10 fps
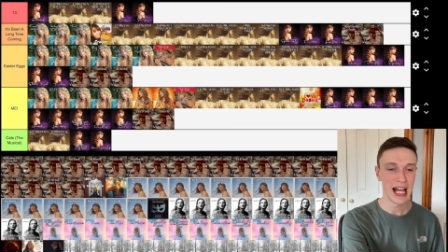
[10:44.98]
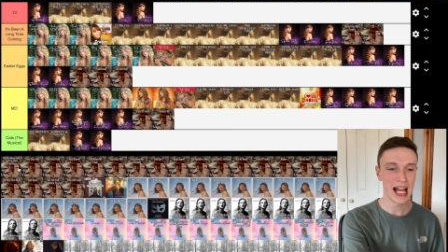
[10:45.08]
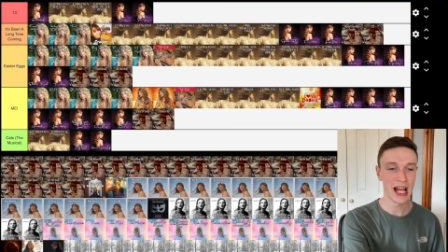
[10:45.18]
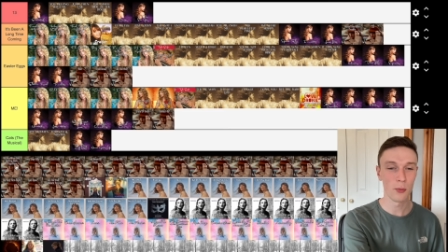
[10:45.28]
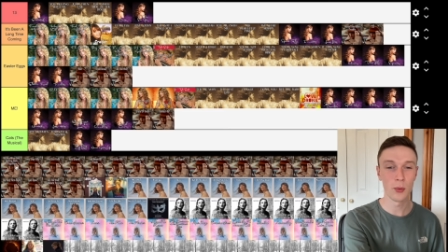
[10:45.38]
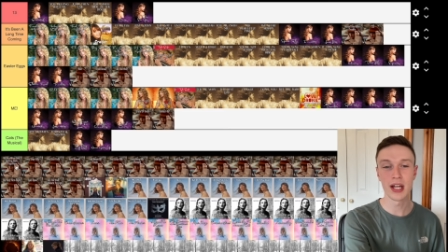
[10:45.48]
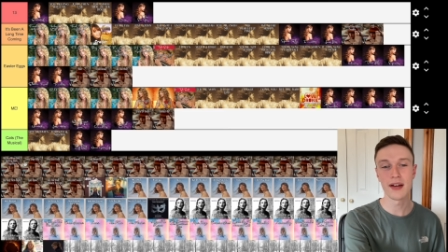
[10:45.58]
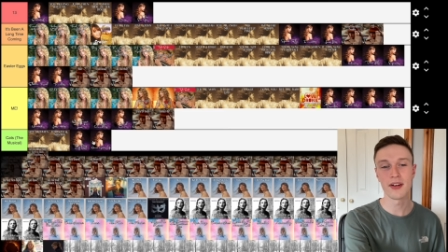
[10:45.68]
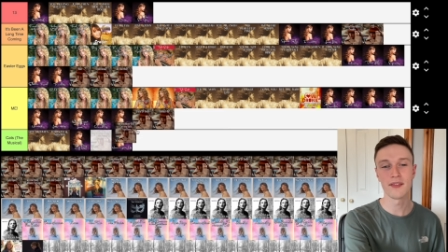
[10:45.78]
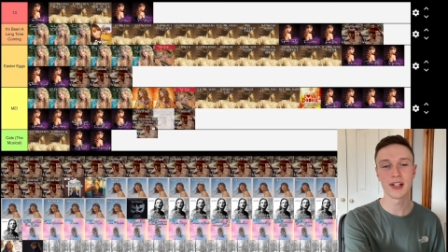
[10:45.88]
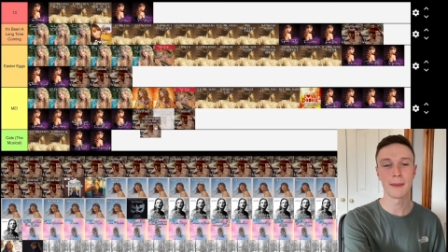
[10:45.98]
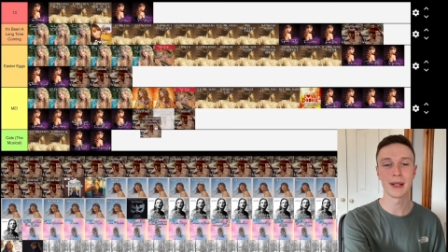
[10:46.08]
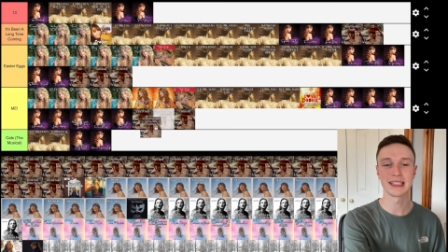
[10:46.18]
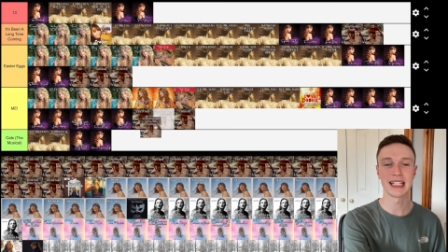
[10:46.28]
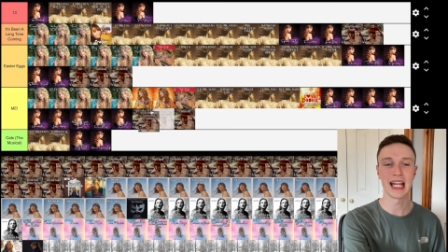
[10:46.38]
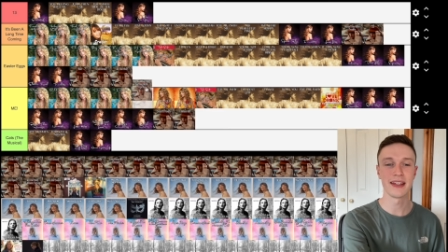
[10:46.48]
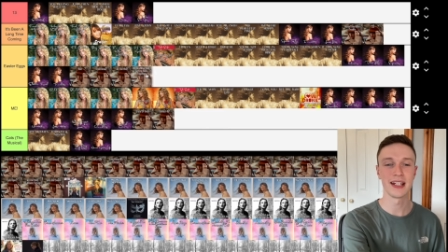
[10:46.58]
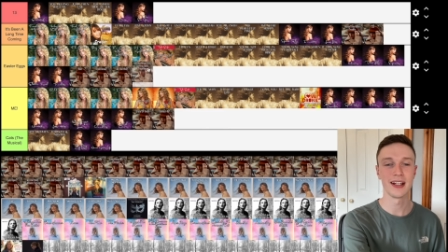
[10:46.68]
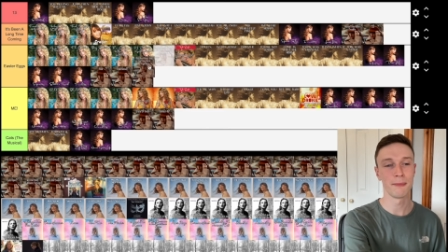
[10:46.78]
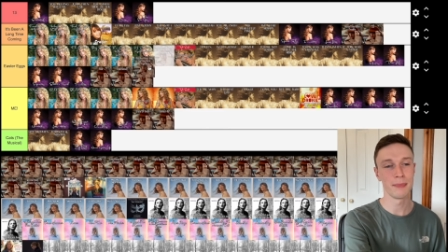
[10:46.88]
Uh, we are never ever getting back
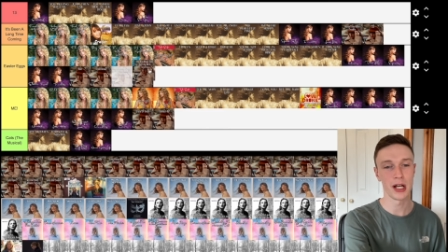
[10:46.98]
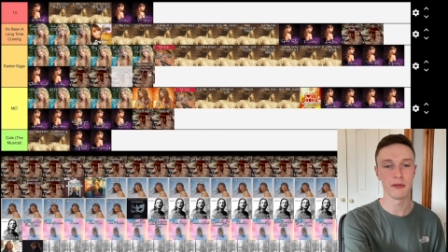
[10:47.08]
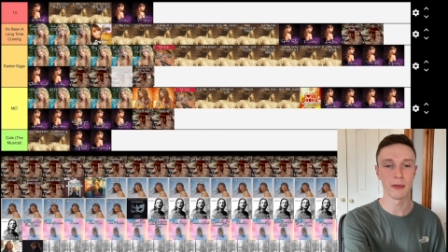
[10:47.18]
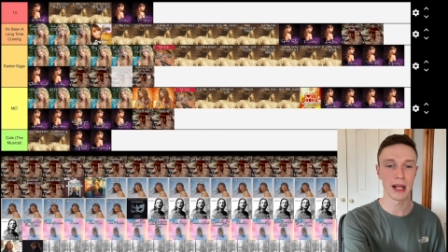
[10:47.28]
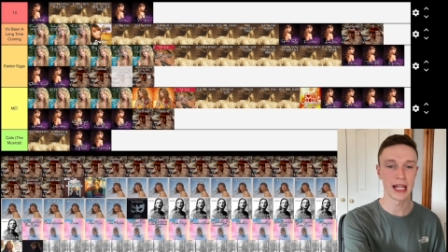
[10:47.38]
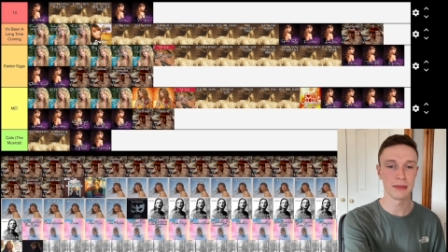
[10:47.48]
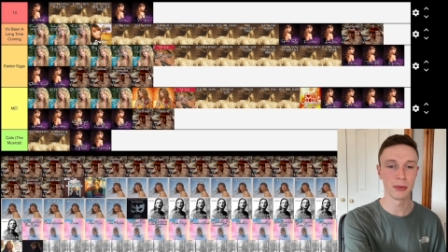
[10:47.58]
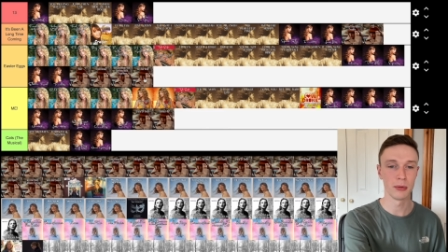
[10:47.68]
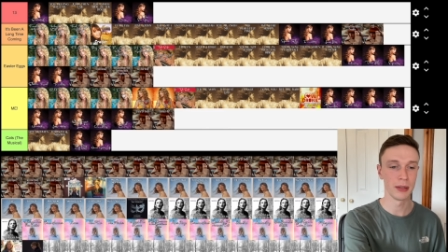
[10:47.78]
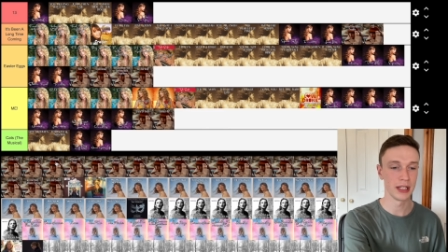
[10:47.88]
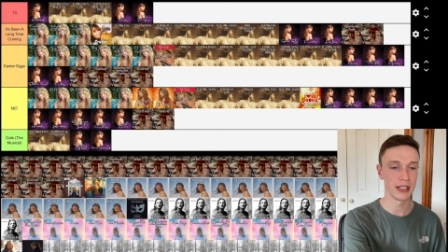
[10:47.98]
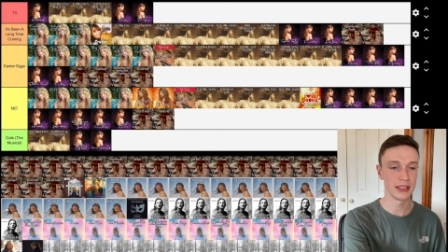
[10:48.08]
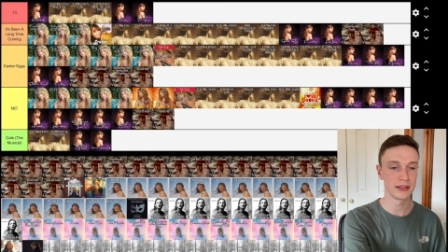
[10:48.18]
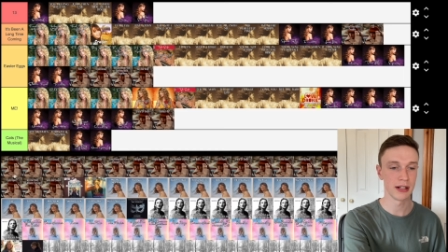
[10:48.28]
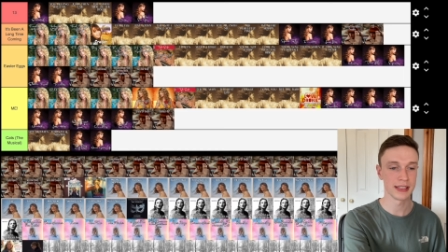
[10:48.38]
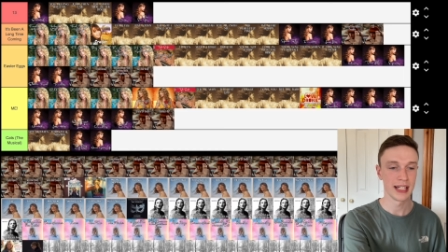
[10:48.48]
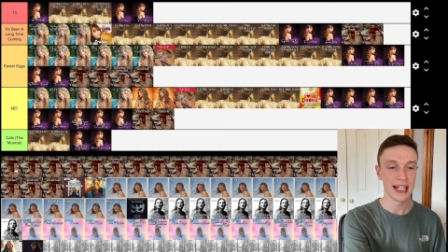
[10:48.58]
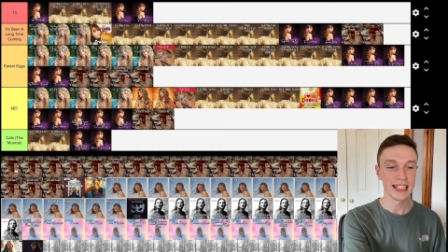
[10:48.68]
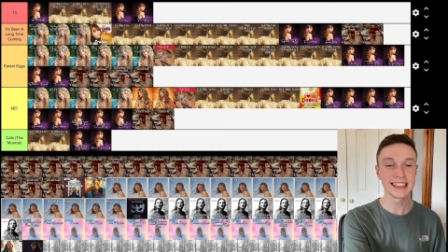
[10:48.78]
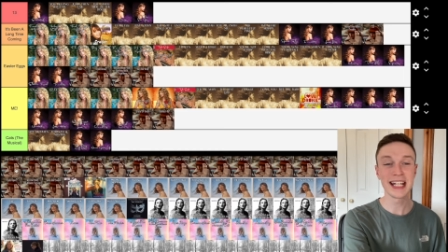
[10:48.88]
together. Bit overplayed, but we'll put it in Easter eggs.
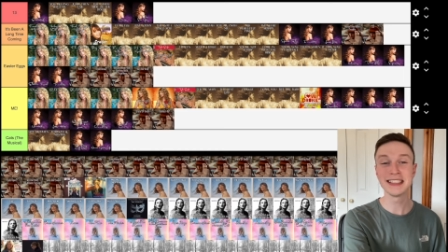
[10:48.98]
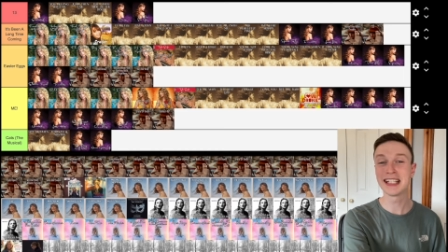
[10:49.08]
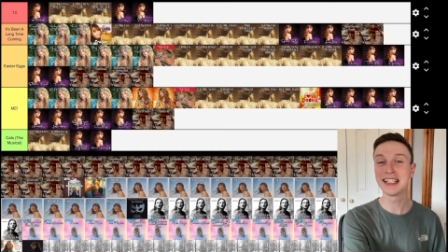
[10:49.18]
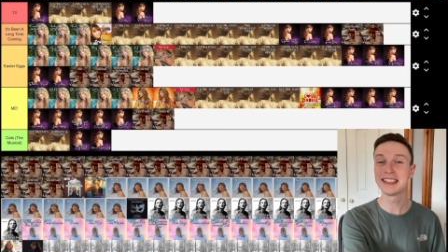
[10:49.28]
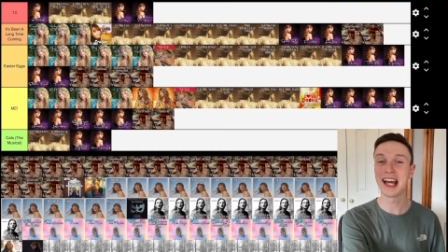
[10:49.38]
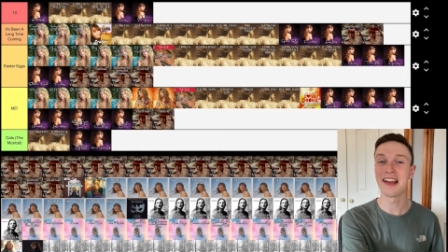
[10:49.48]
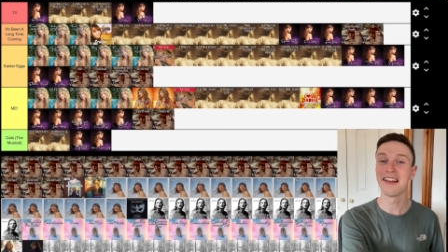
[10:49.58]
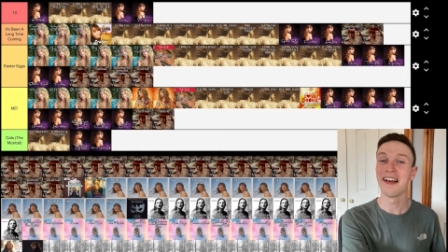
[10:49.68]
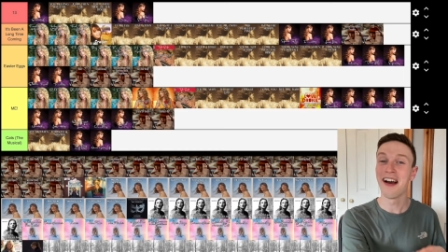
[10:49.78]
Stay, stay, stay.